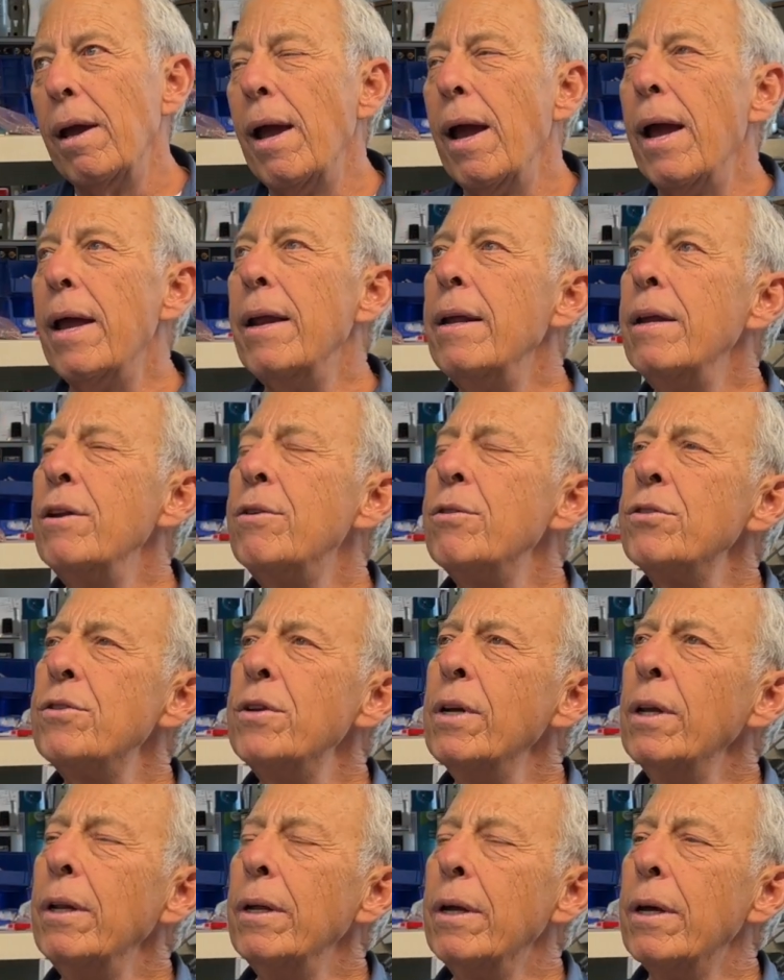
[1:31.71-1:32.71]
And
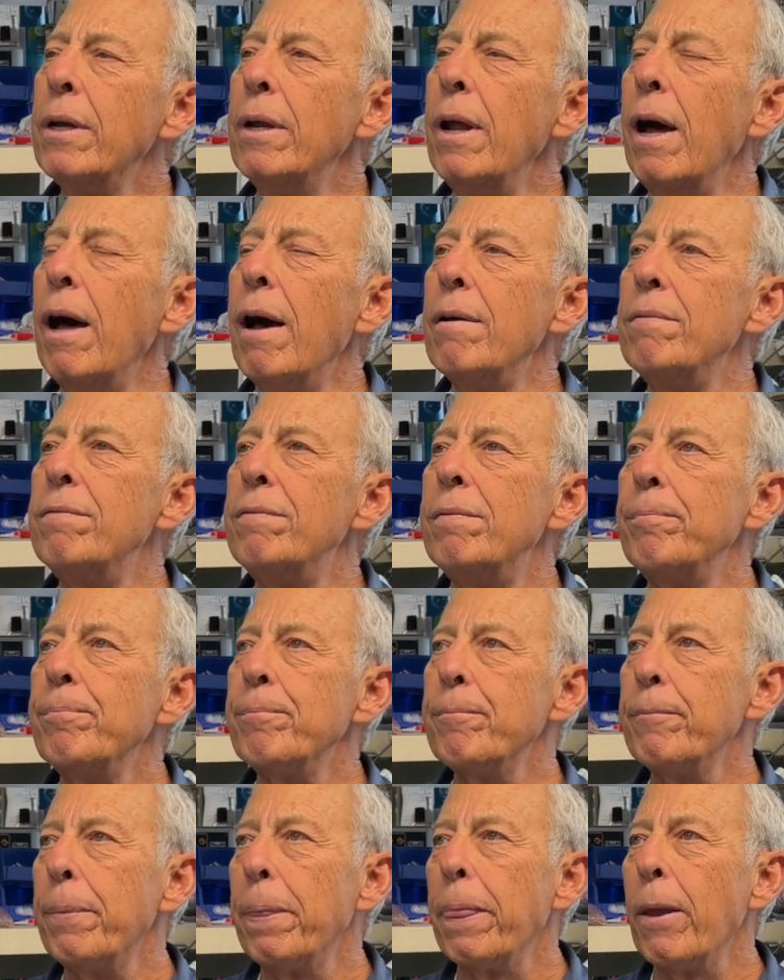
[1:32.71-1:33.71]
interestingly enough,
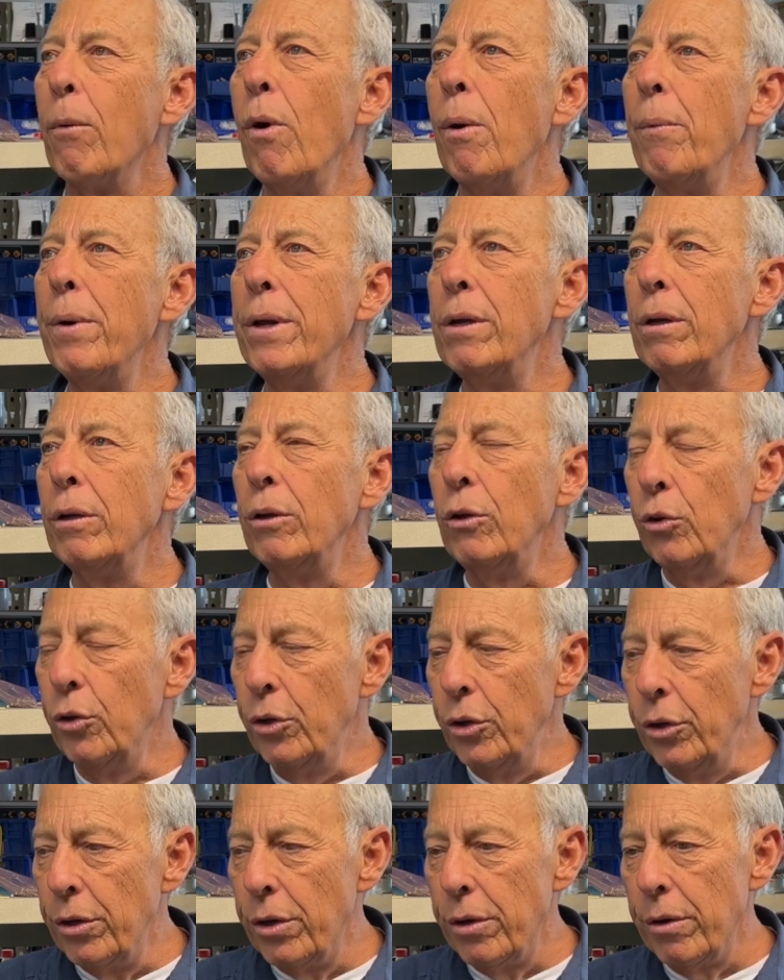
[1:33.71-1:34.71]
what we
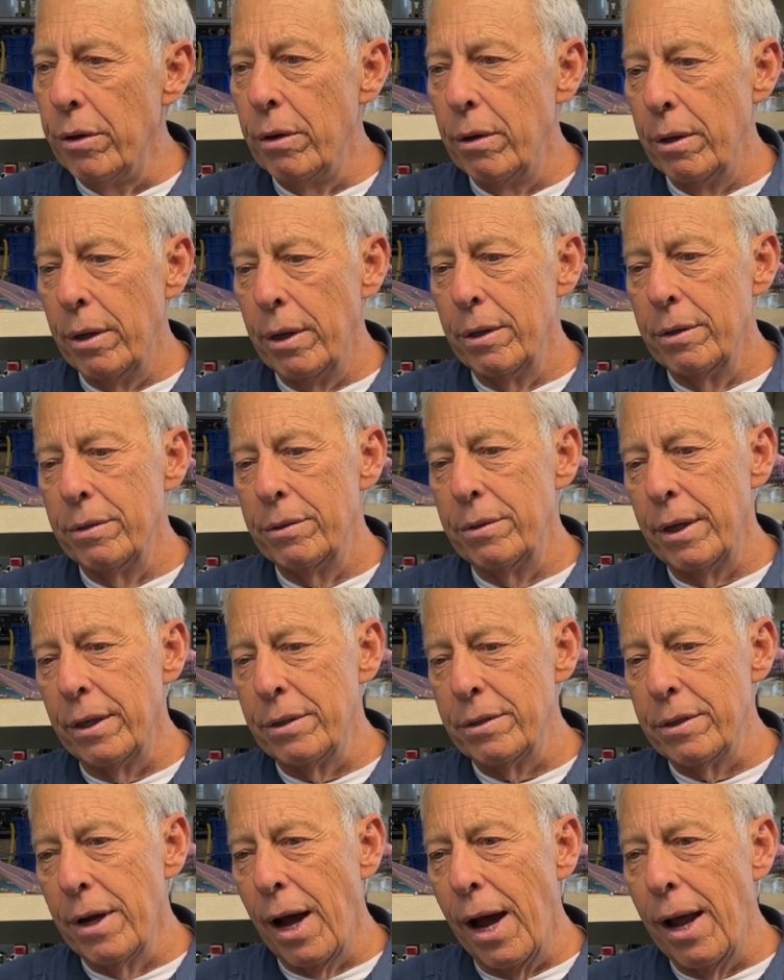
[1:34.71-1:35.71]
learned is
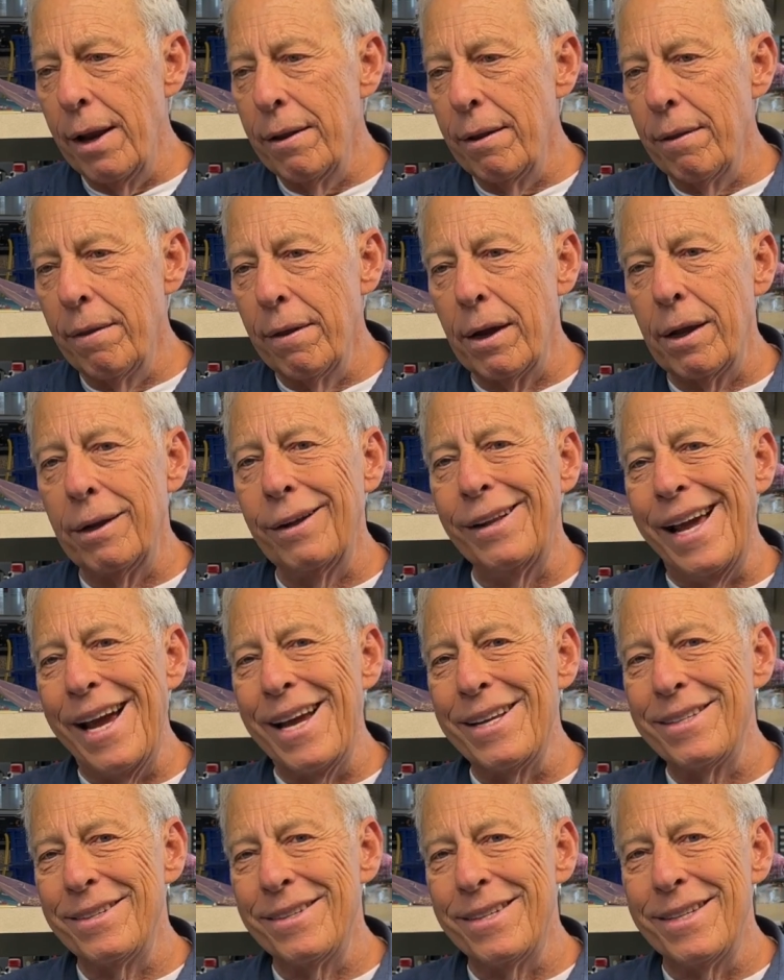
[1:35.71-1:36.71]
it's not the
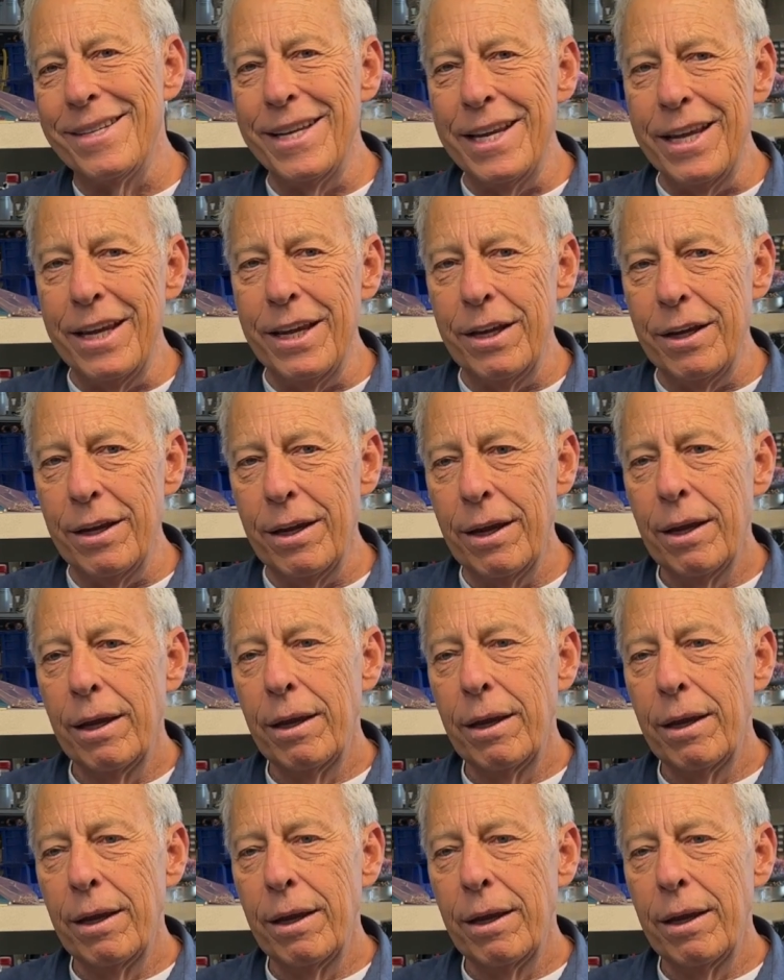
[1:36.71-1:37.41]
Class D